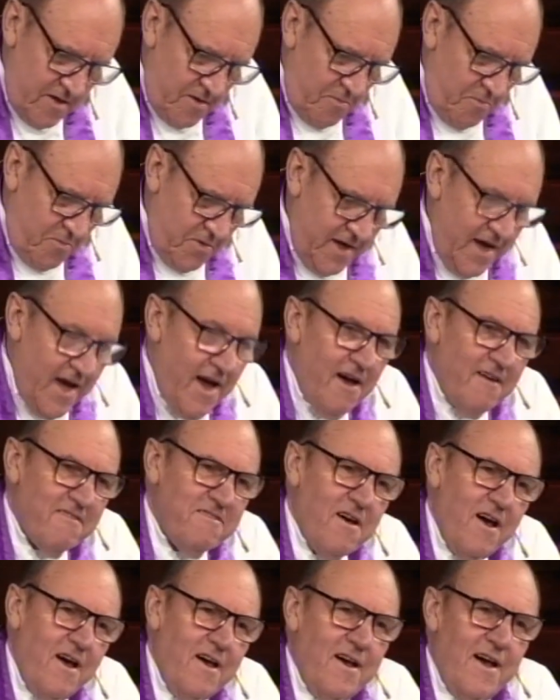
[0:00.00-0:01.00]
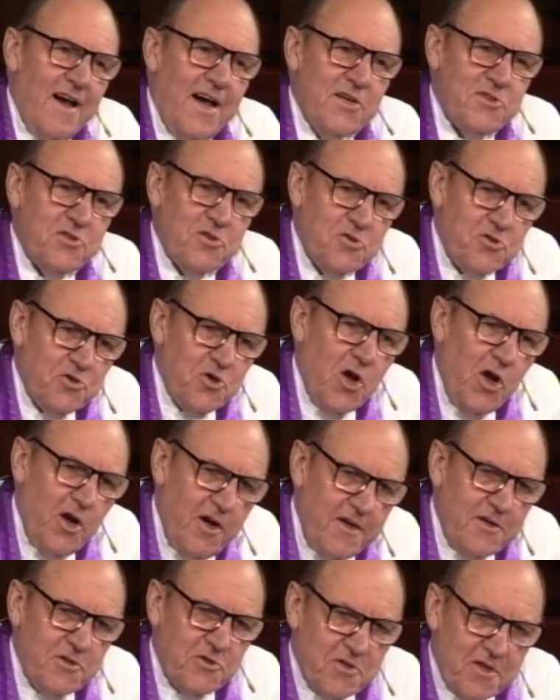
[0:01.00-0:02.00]
We have, as a
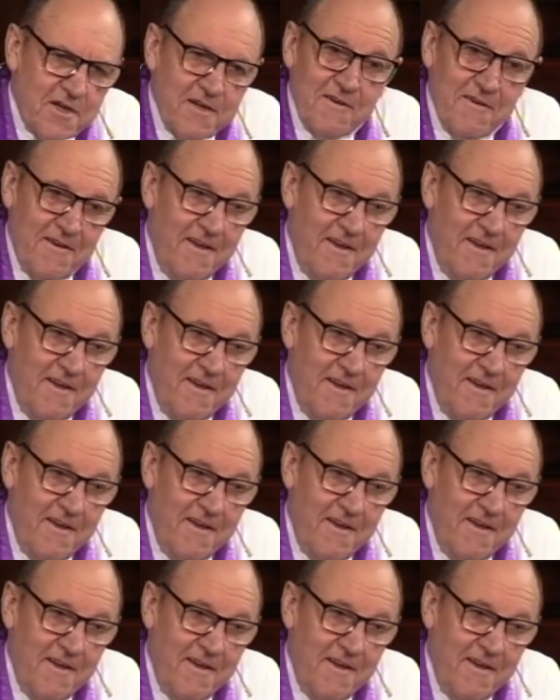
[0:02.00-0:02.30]
church